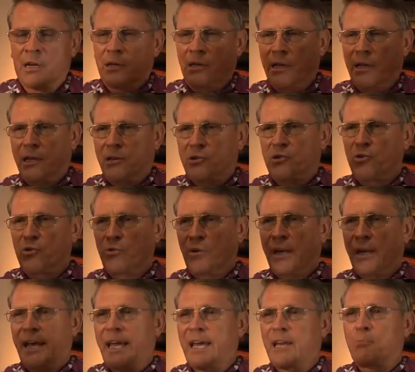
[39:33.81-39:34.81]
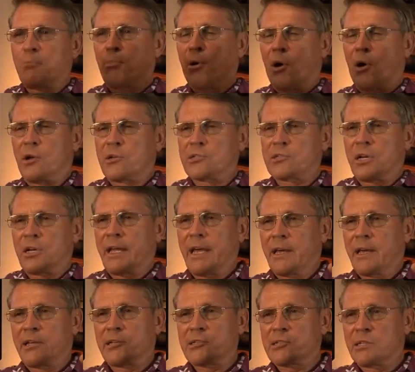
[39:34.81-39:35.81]
You get 2 lead balls.
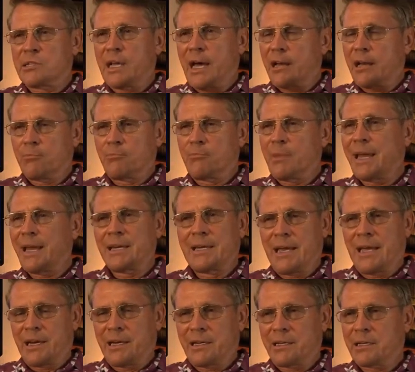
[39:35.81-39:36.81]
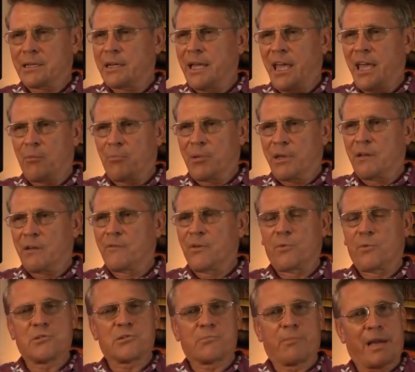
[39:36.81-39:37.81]
Lead is not magnetic. It can't be
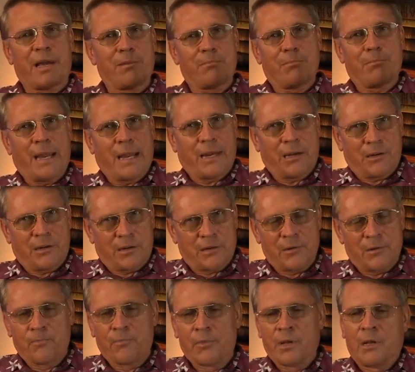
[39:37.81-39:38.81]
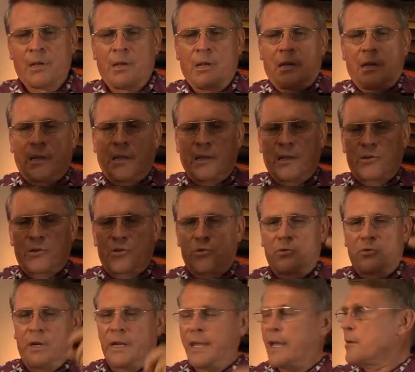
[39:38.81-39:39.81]
influenced by a magnet. Get
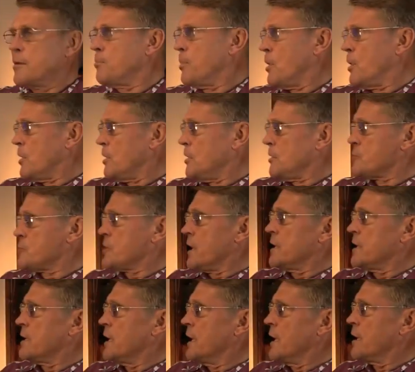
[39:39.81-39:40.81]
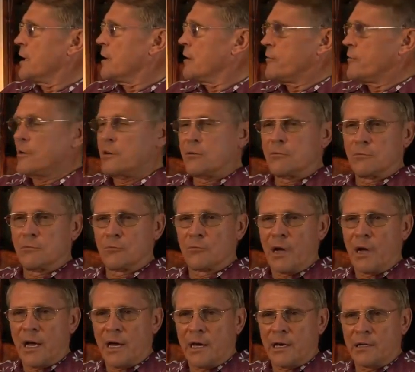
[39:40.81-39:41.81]
2 lead balls on the end of a
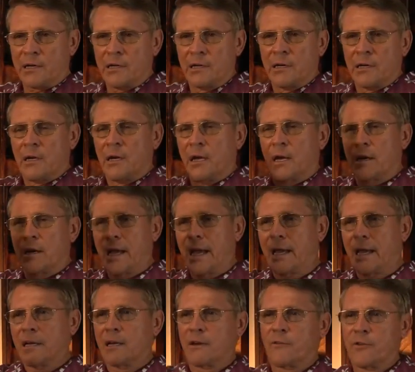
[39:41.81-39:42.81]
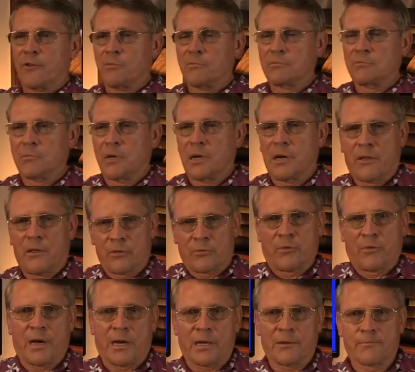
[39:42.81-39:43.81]
rod and hang it from another
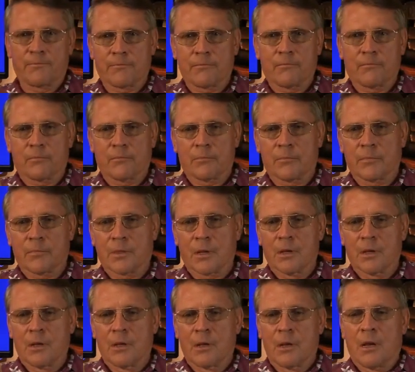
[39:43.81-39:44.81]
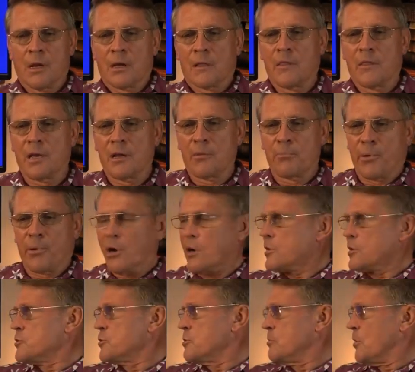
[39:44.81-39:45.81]
rod. Then
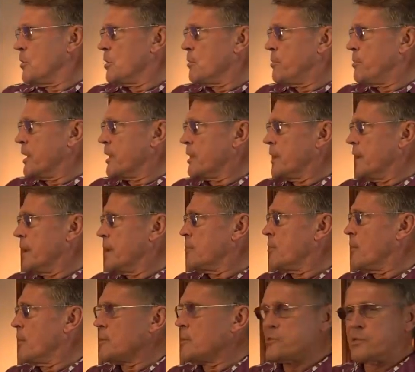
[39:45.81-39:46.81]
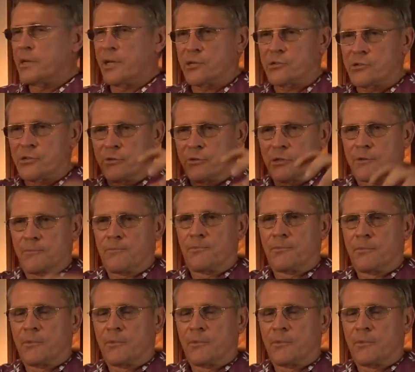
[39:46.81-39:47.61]
park 2 more big lead balls next to it.